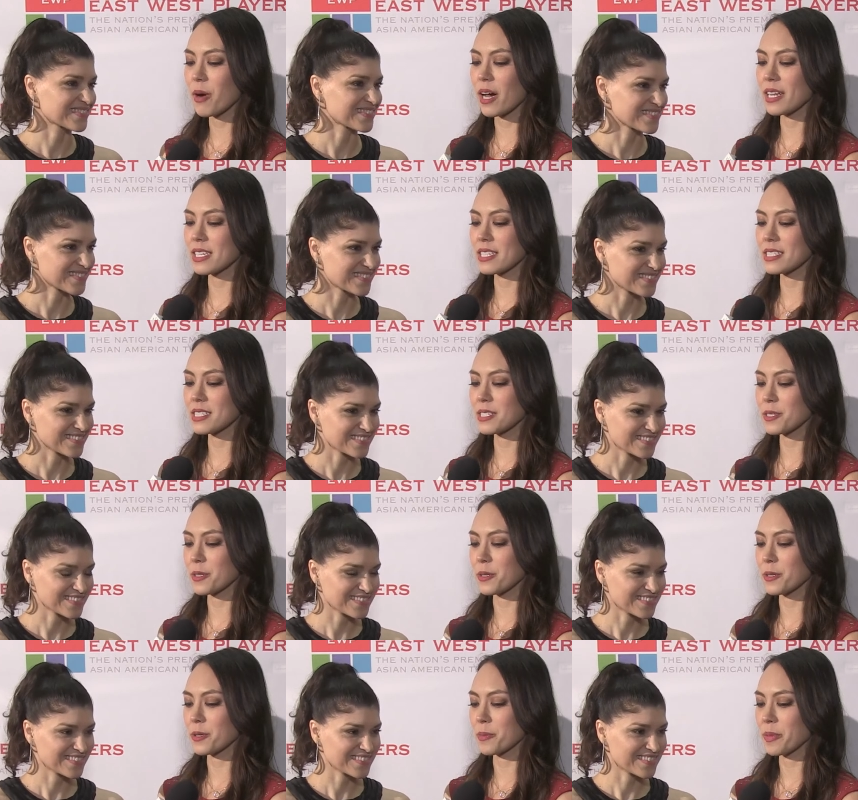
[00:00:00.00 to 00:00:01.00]
Speaker 1: wanted
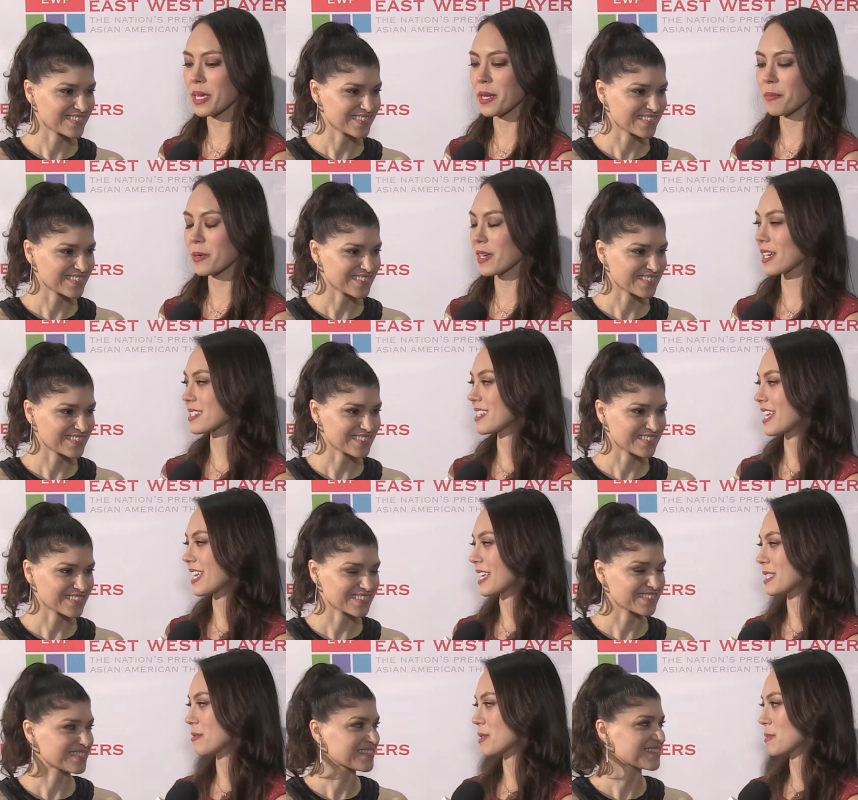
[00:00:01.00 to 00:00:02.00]
to be in a production at
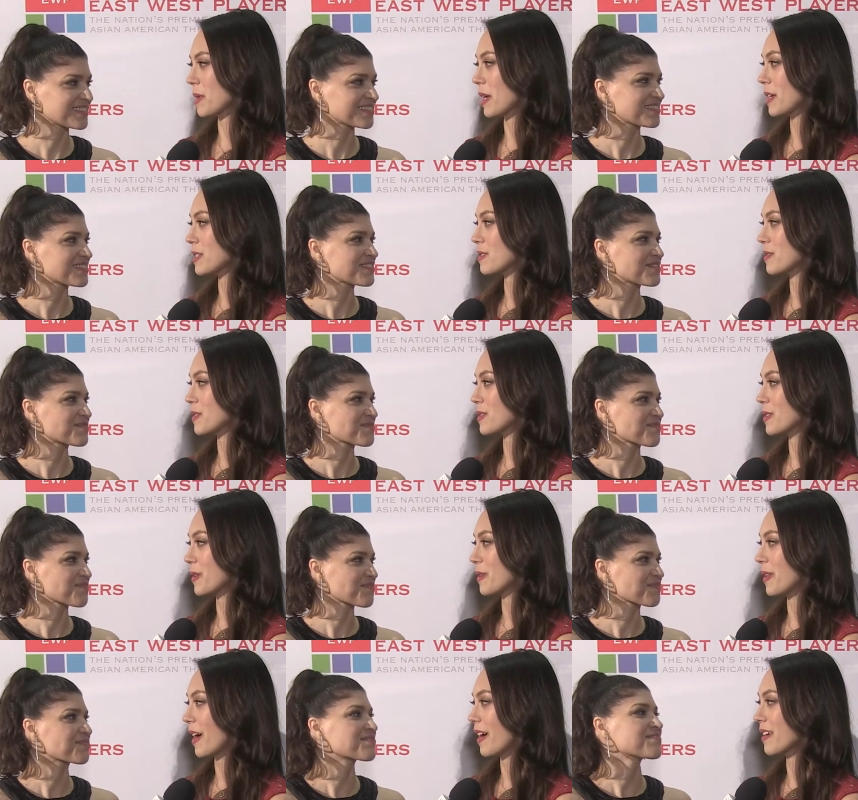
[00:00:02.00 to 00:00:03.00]
East West Players for so
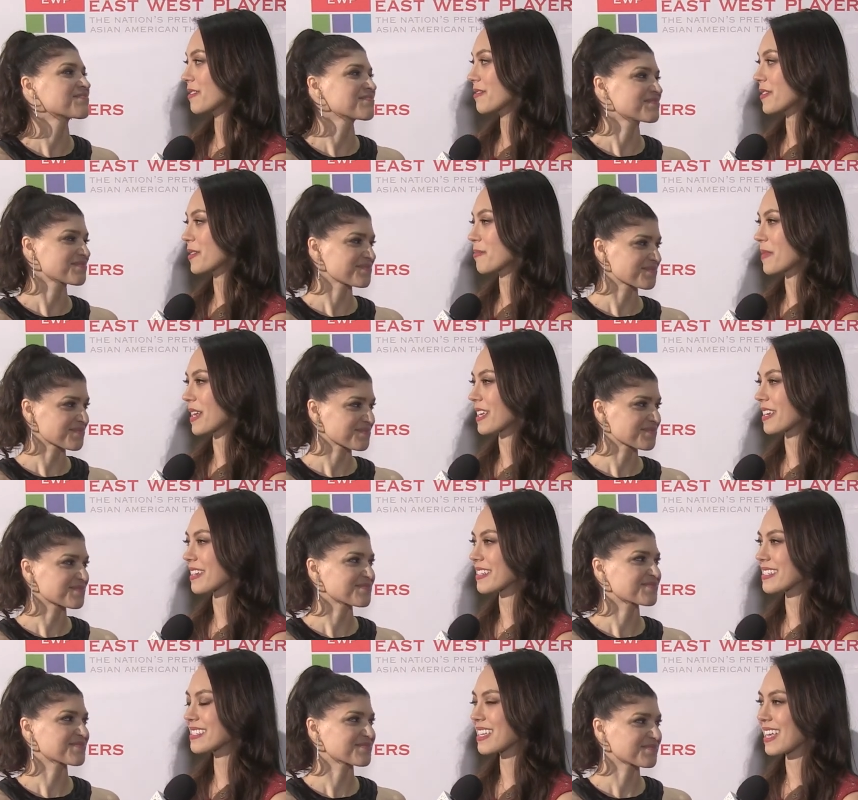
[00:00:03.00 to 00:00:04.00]
long, for many
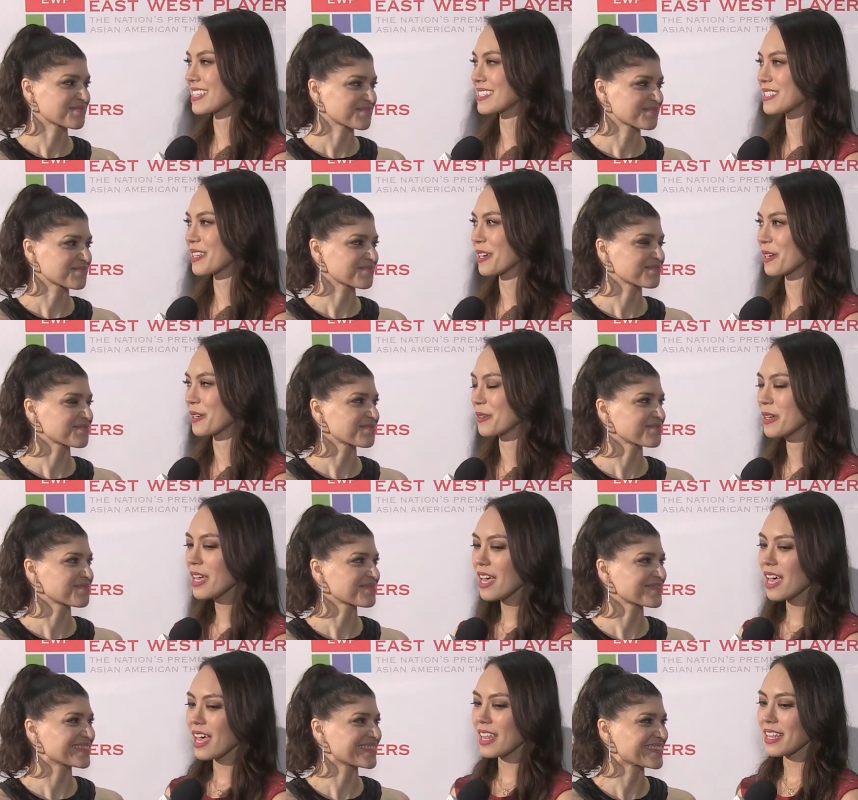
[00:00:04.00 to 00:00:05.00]
years, and so
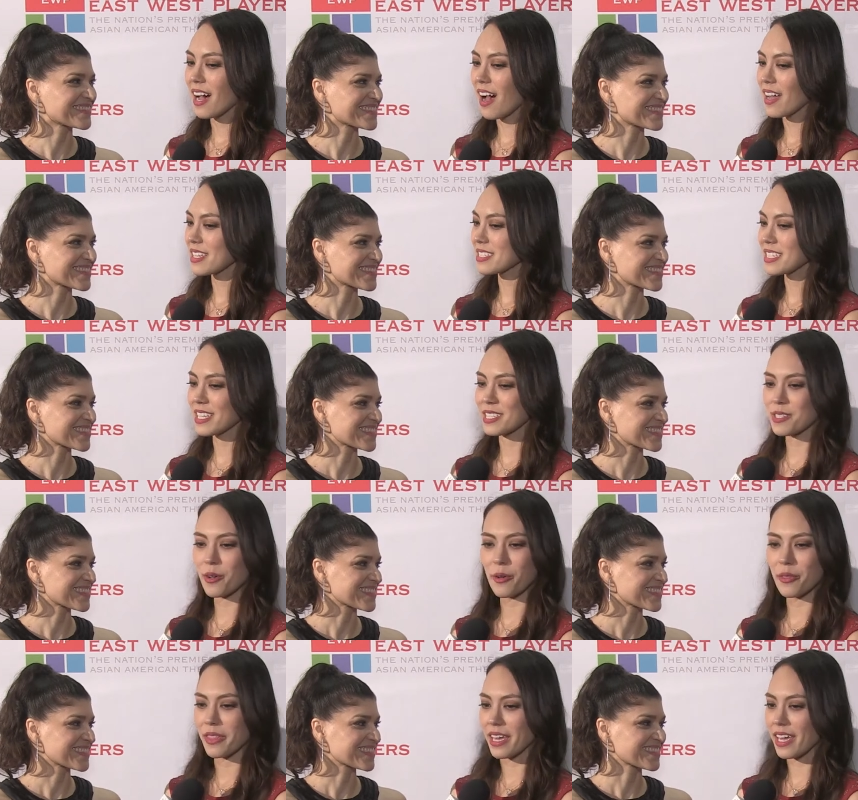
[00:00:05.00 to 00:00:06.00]
honestly, this
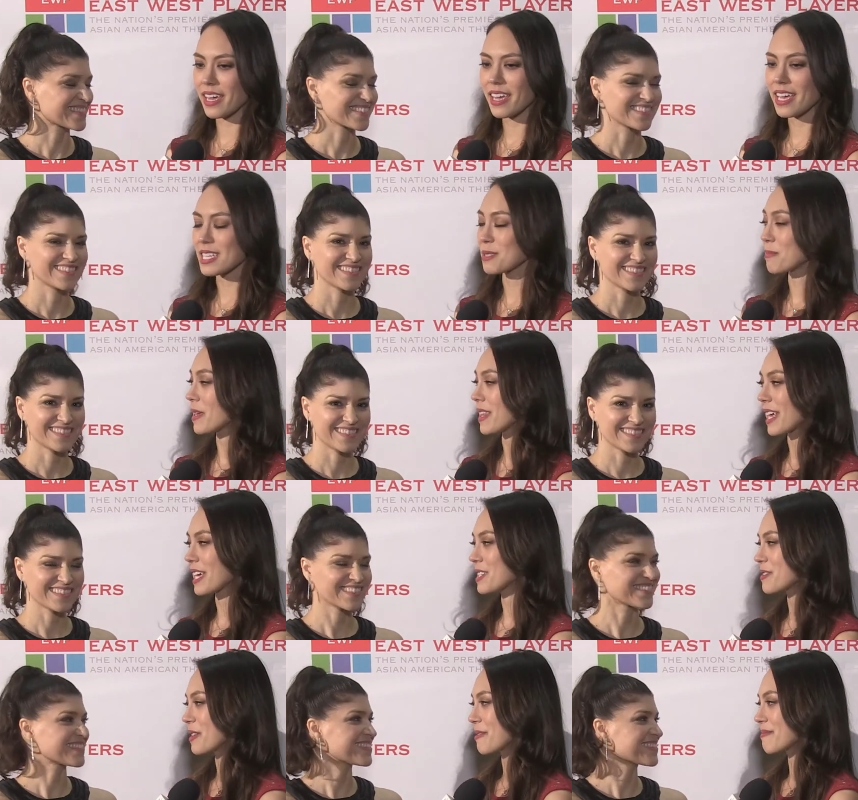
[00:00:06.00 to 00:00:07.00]
whole thing has been like a
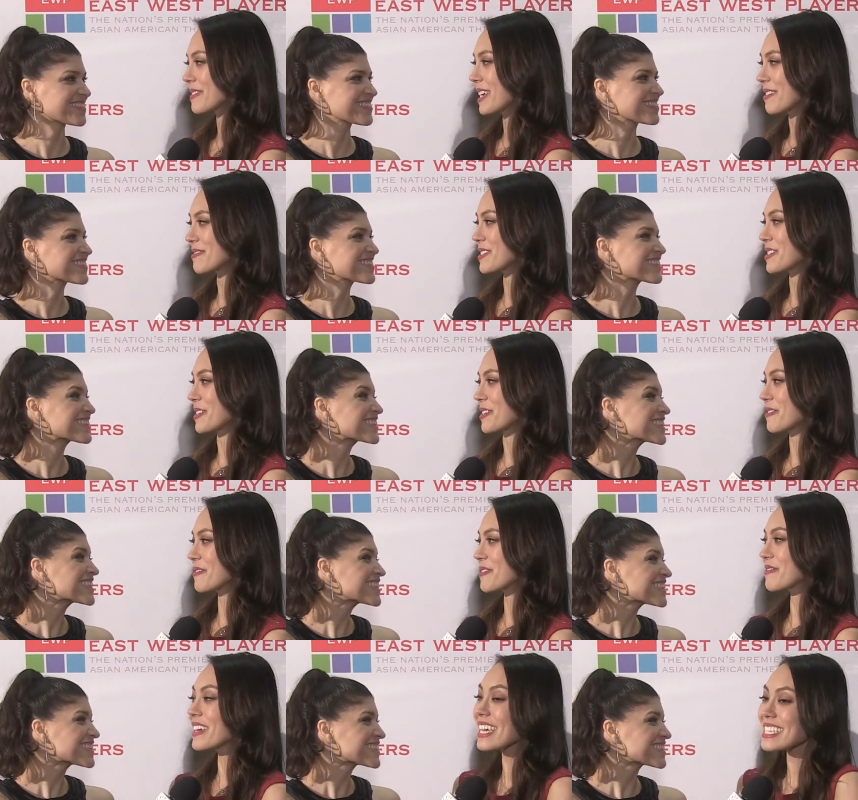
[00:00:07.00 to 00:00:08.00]
dream come true
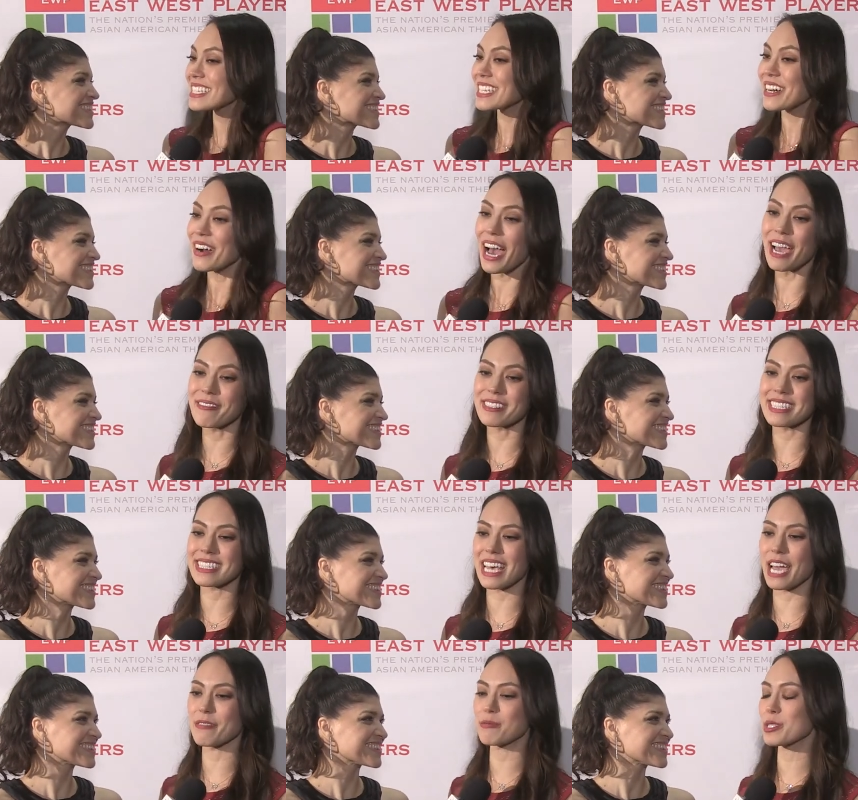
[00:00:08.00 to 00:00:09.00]
for me. So I'm just
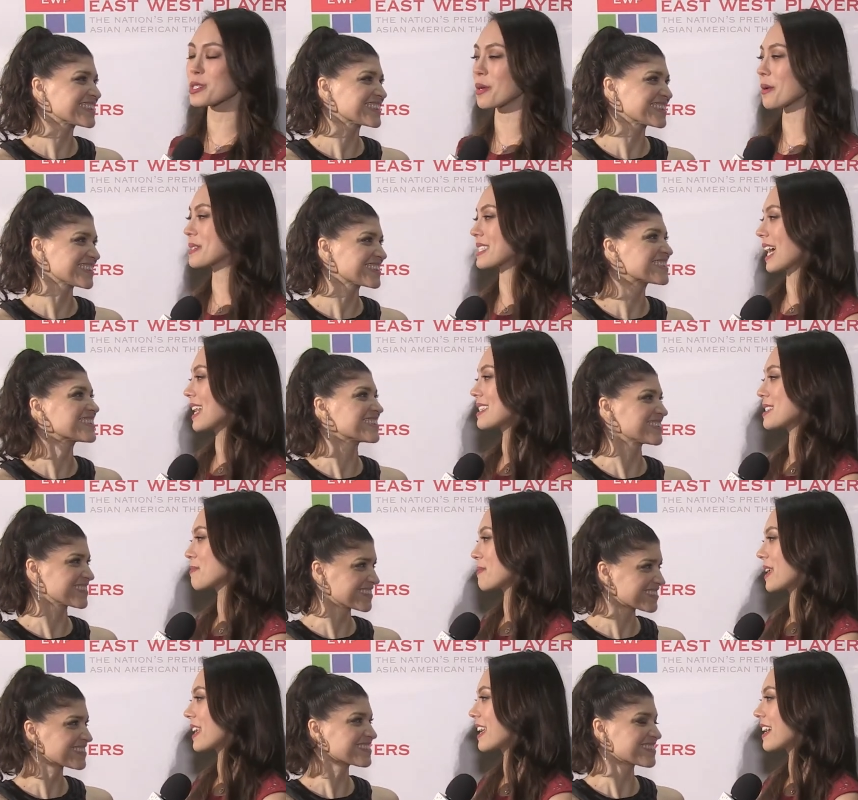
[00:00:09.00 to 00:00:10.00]
I'm just so excited to
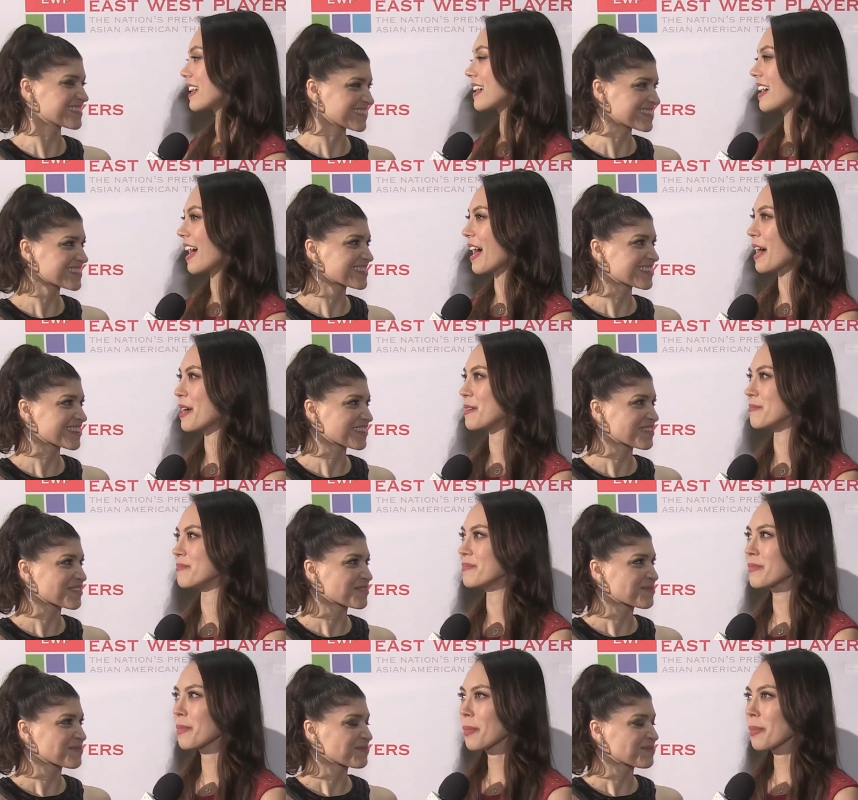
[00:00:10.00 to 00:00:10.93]
be here. Um,